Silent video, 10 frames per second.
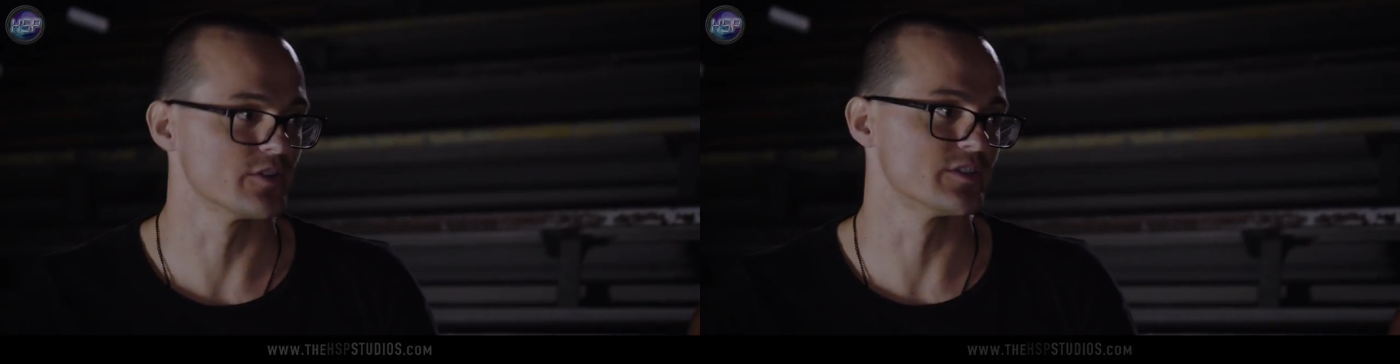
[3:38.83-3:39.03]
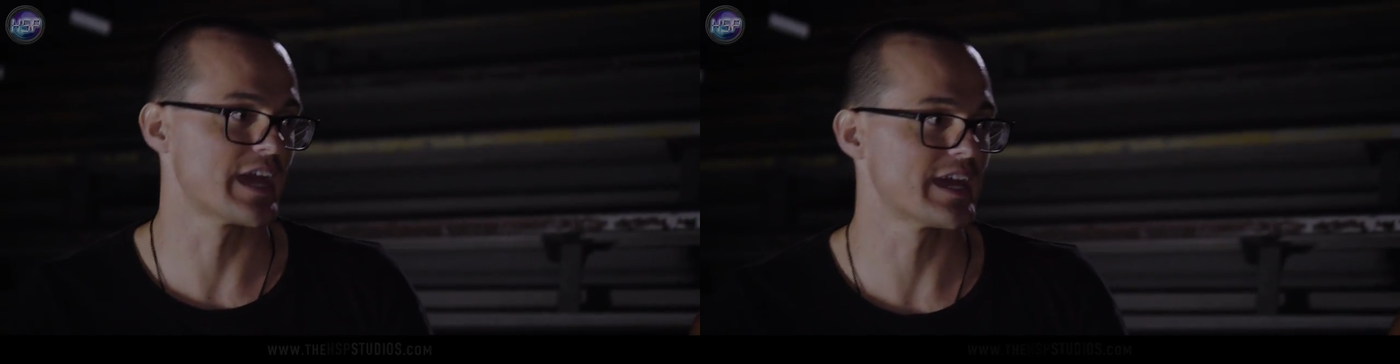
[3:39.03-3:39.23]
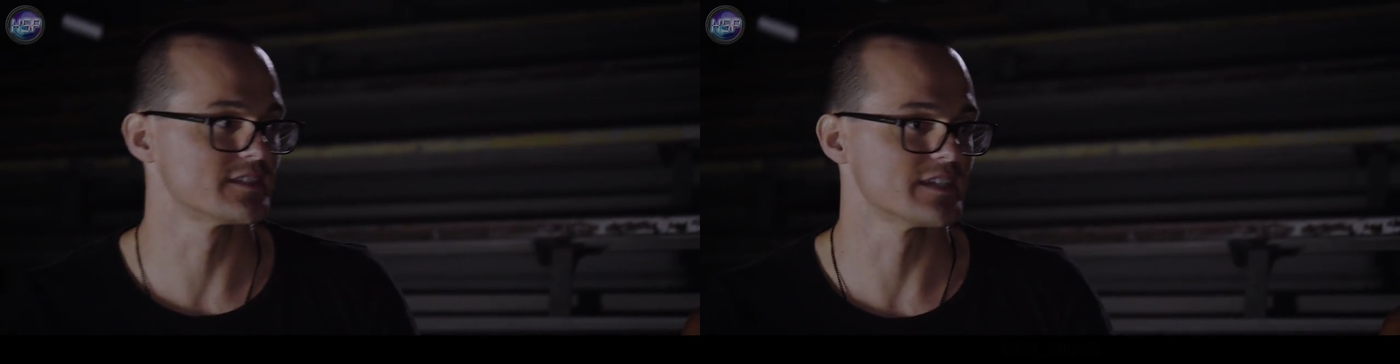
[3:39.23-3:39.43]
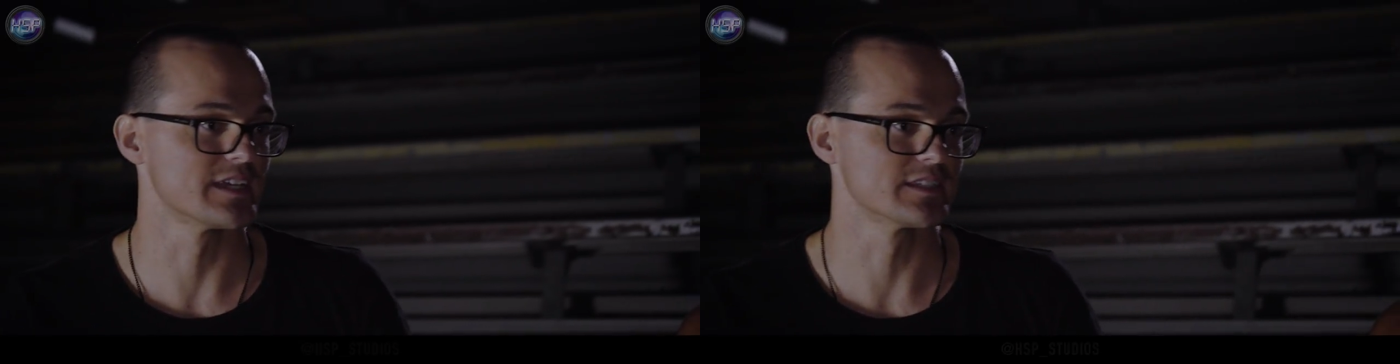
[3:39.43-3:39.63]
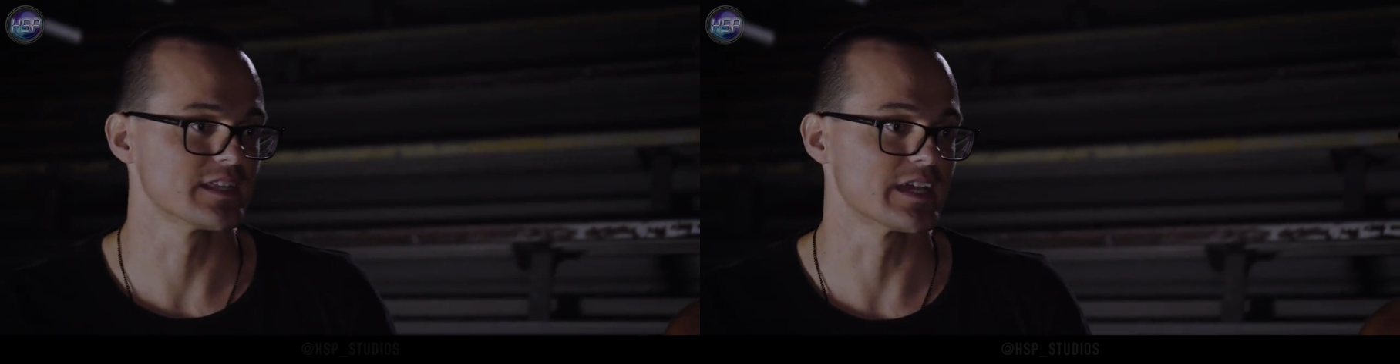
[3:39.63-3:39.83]
or your dad
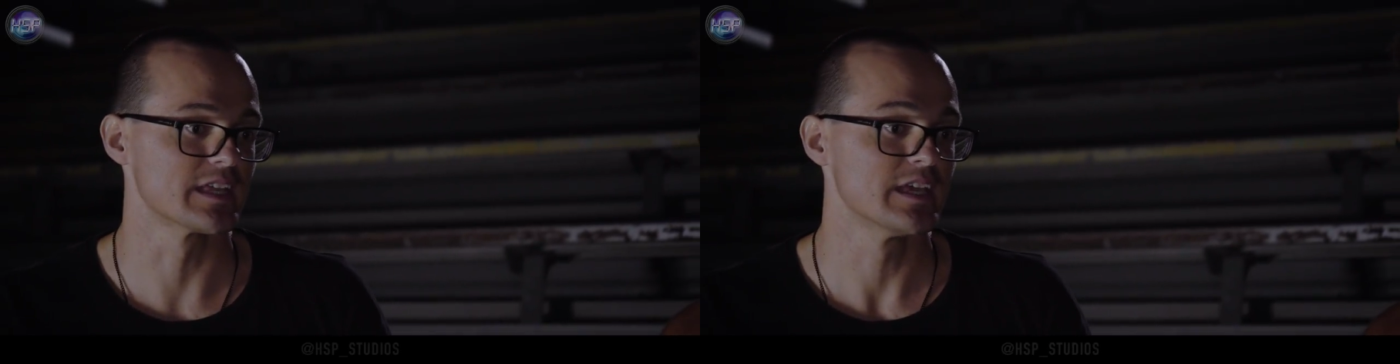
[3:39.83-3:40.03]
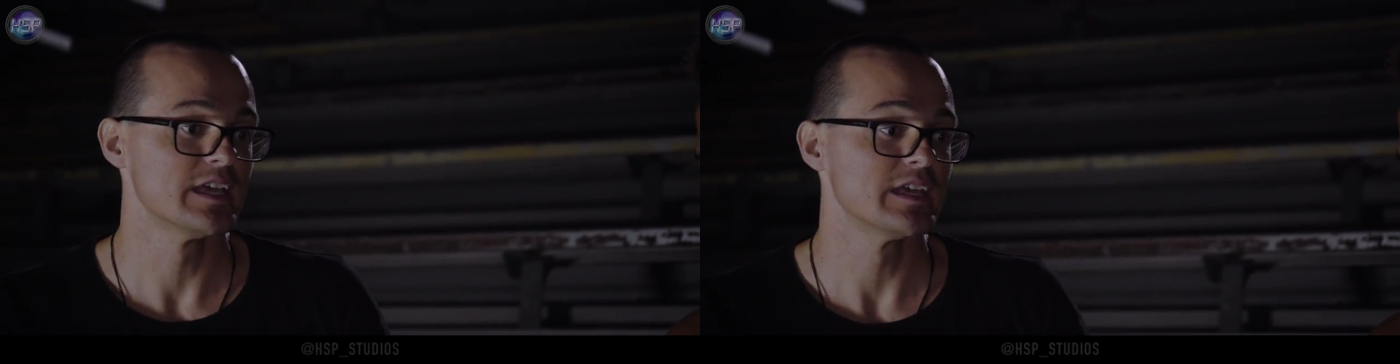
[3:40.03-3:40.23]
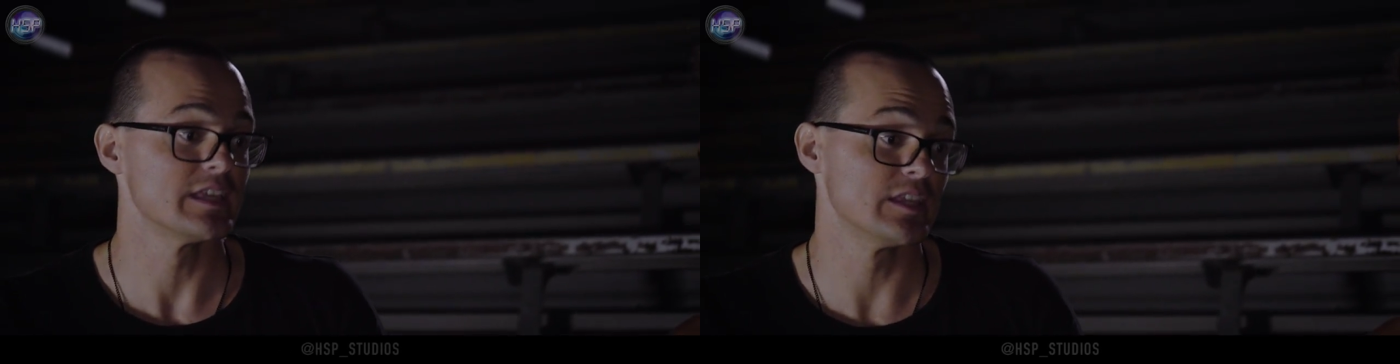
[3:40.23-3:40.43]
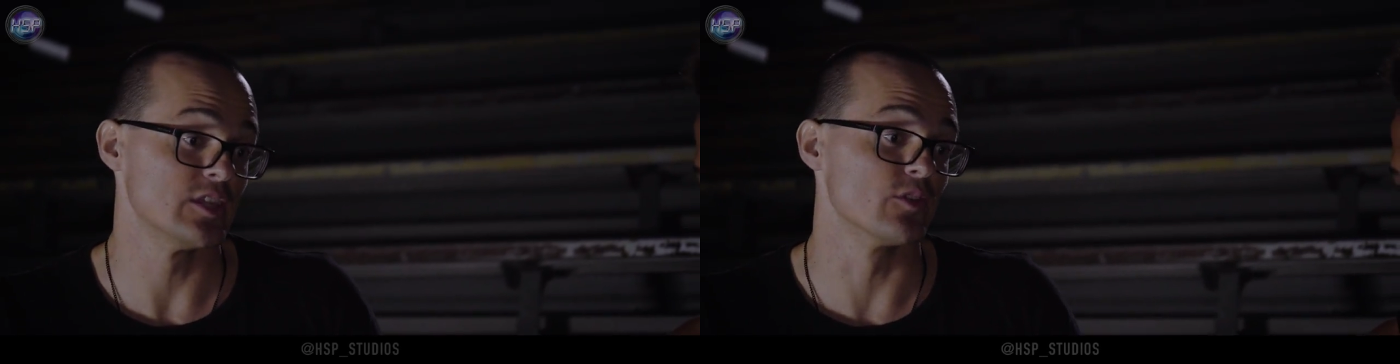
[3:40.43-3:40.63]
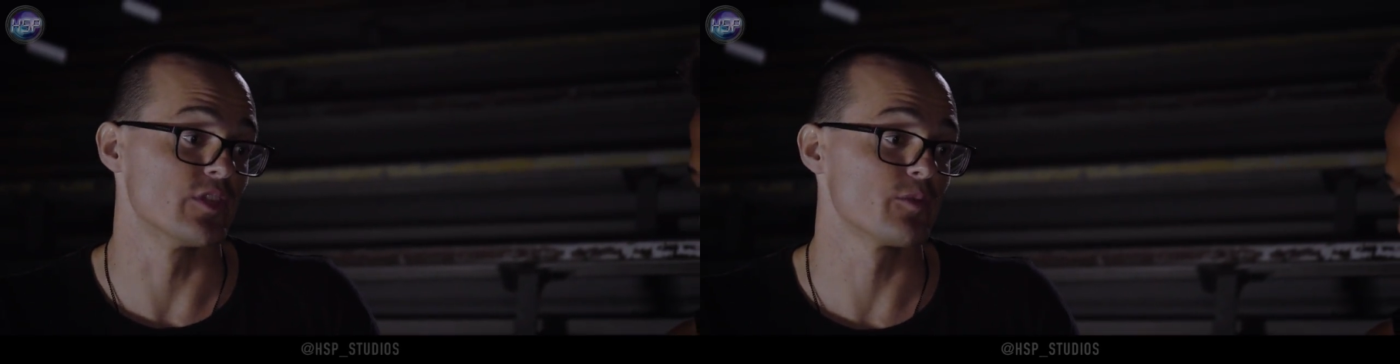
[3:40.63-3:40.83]
saying
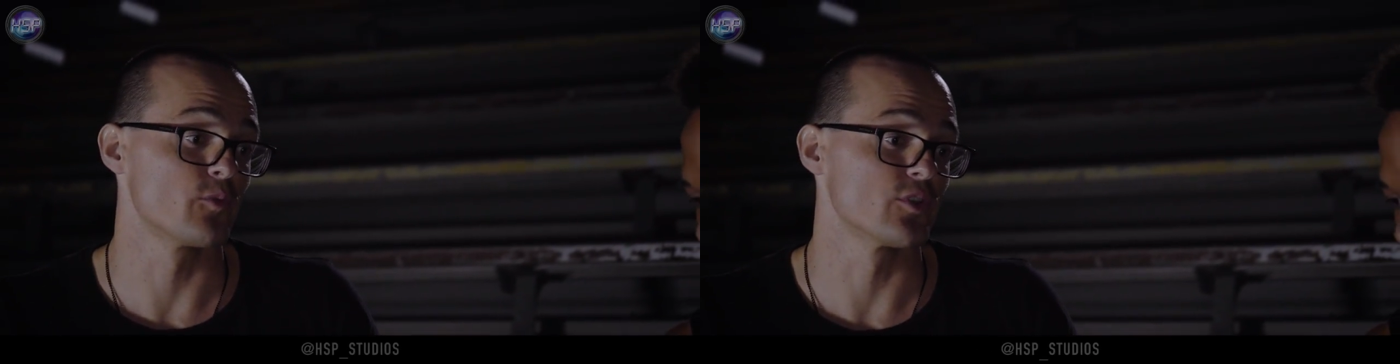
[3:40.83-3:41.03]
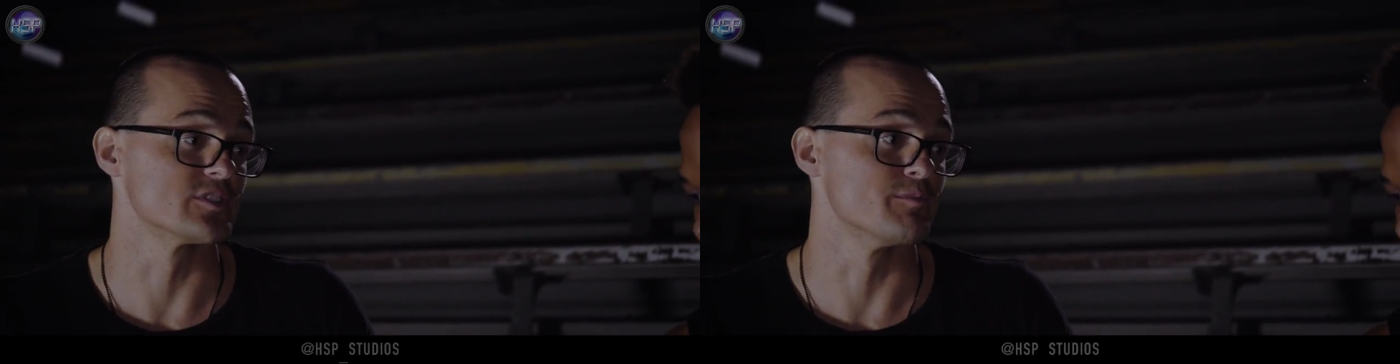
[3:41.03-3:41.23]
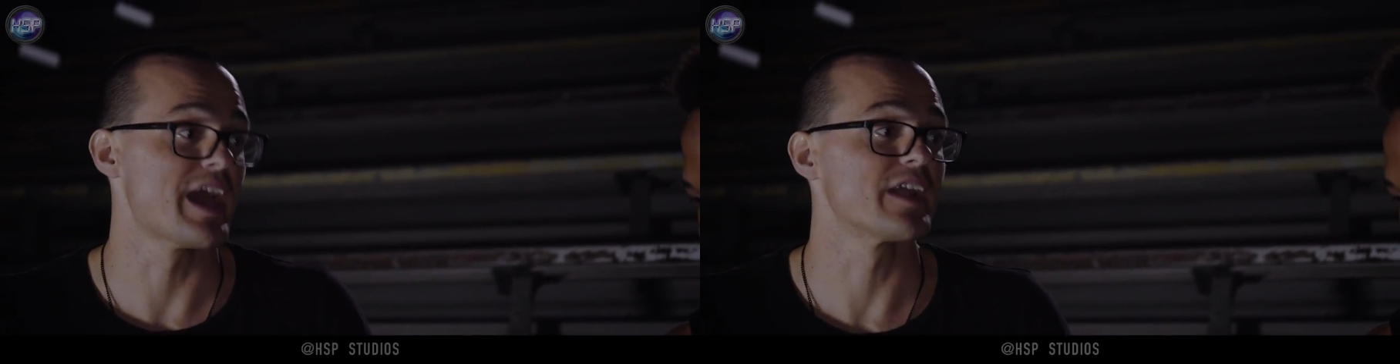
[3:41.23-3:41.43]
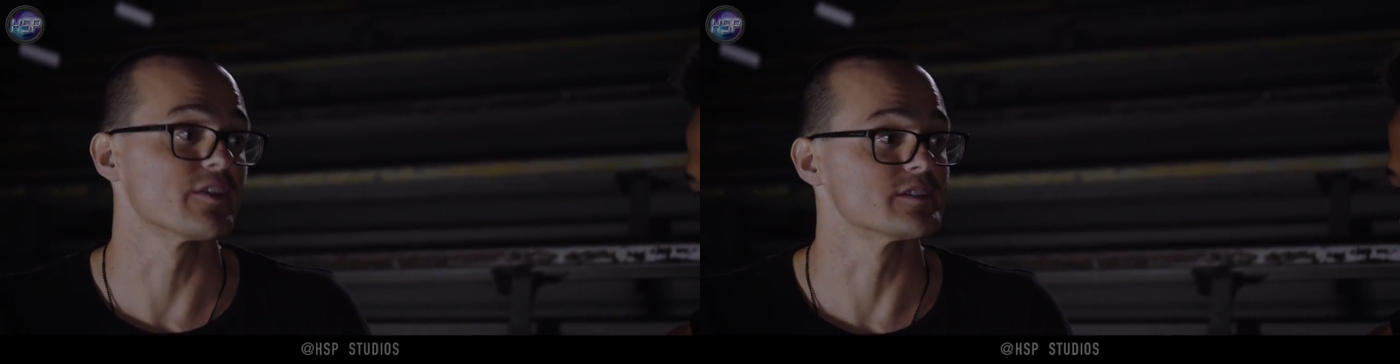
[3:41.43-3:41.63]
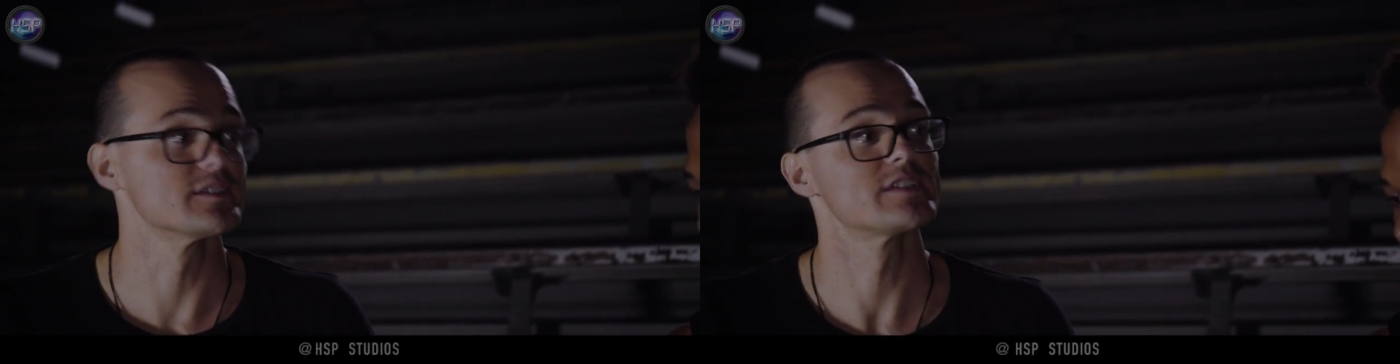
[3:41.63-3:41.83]
their words
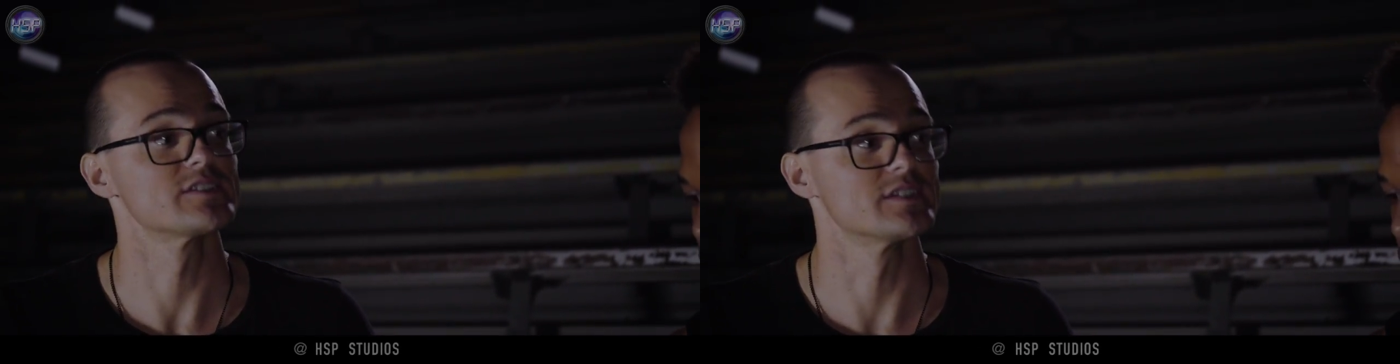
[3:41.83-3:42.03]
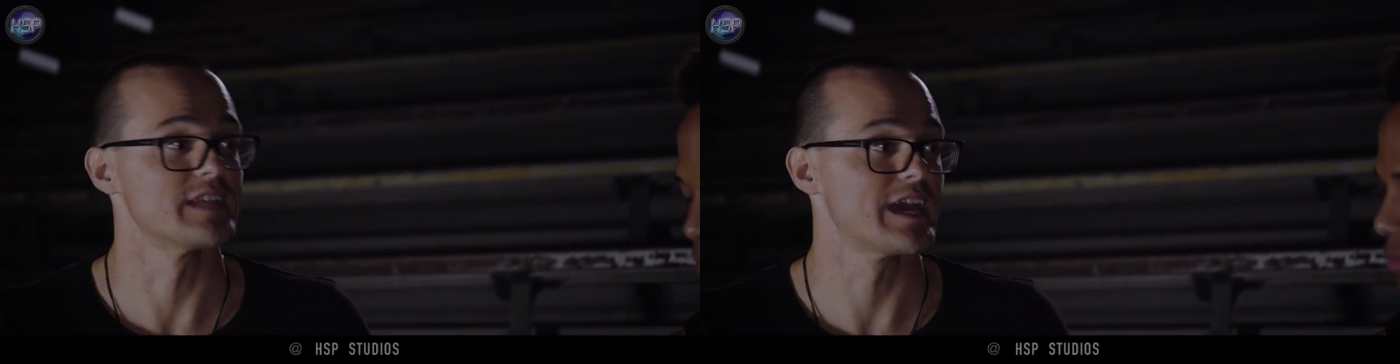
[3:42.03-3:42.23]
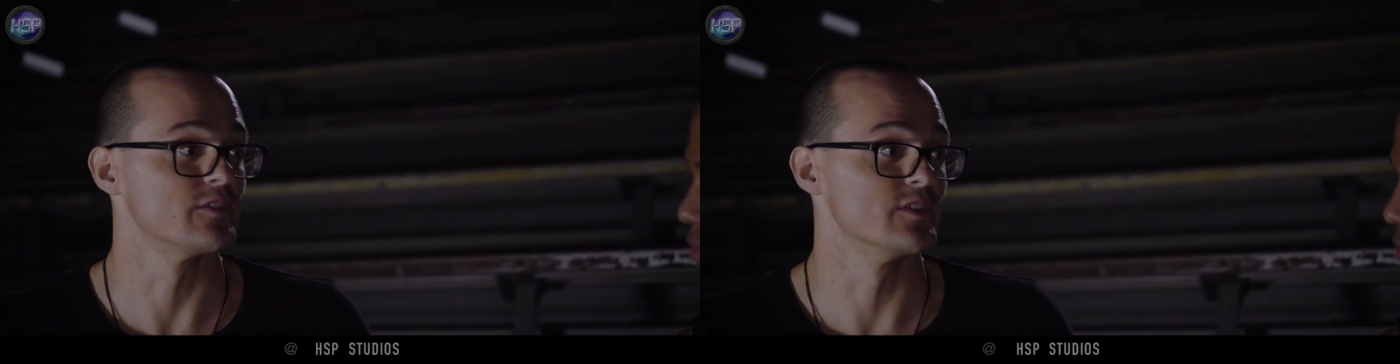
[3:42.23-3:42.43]
matter. It's not just a dad